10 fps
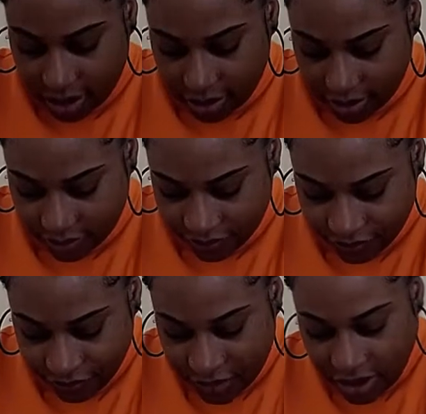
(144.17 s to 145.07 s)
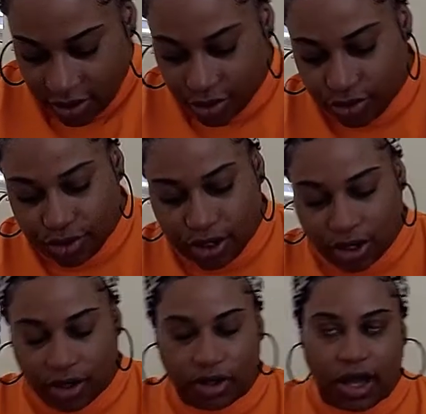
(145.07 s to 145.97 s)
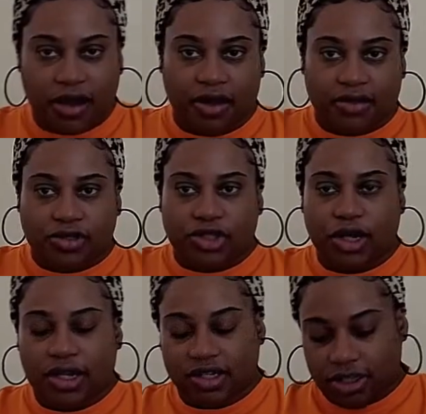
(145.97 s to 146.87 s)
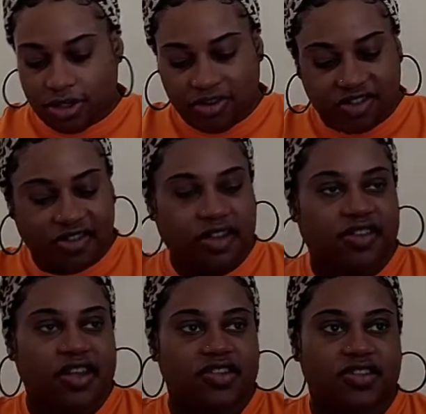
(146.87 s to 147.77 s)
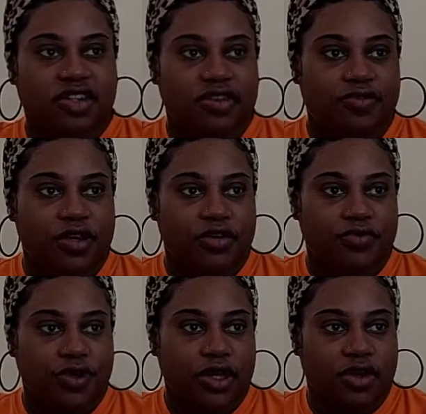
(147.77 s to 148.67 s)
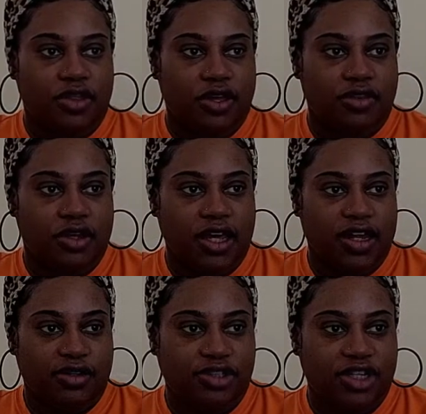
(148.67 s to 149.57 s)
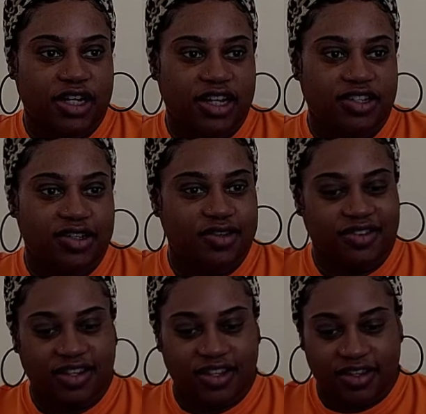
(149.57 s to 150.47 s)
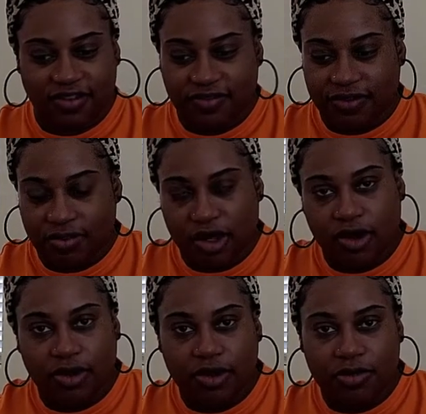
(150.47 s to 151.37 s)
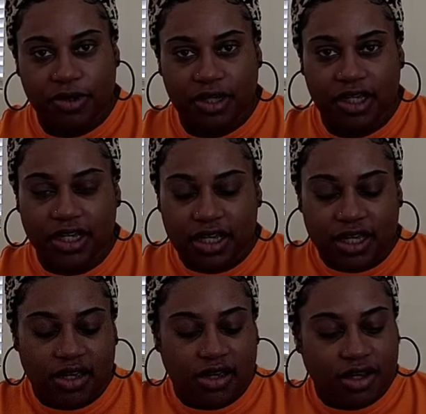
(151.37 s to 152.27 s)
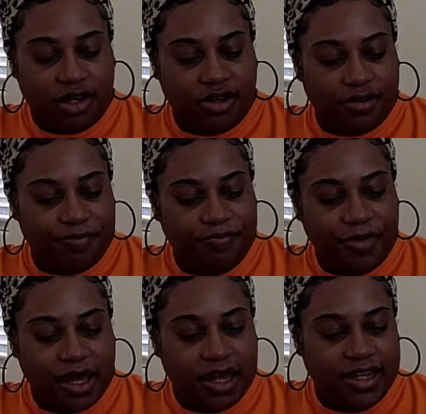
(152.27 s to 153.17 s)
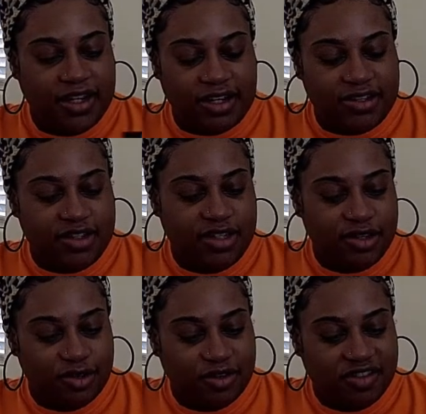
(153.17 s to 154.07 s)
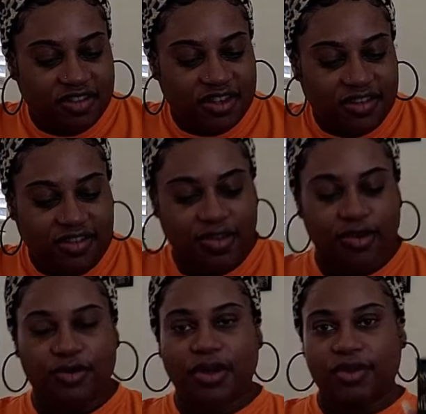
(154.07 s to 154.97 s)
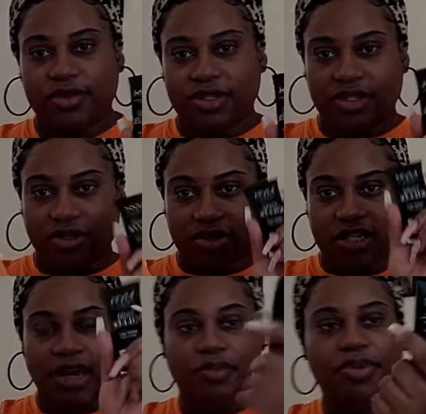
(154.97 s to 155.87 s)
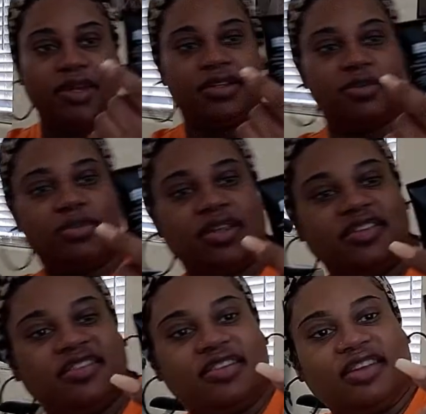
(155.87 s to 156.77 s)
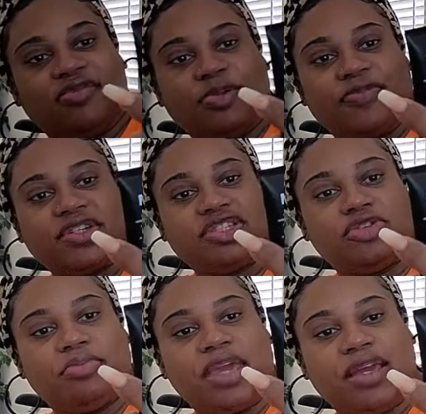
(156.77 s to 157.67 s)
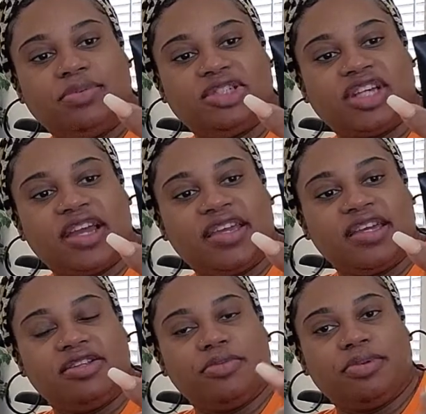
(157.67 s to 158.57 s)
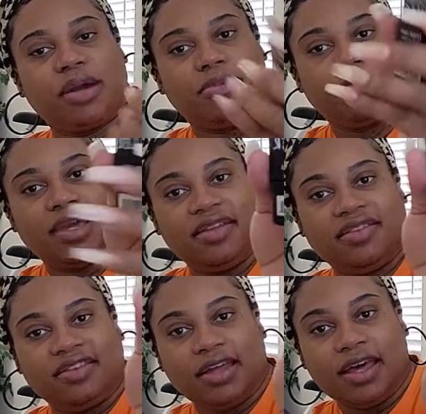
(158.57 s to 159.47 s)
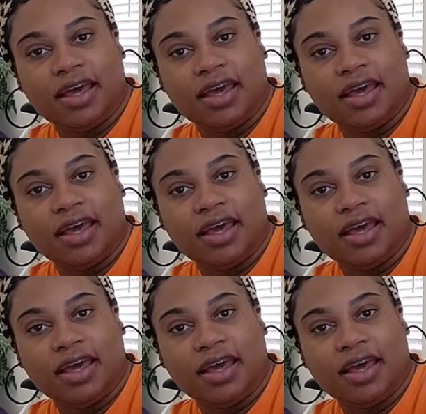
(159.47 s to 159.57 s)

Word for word: Um, ooh, y'all, I tried to use this because I just did a video for y'all the other day and I was trying not to use anything from the haul, but um, I needed to use this. So when I went to Ulta, I picked up this NYX Professional Makeup Shine Killer Primer Base.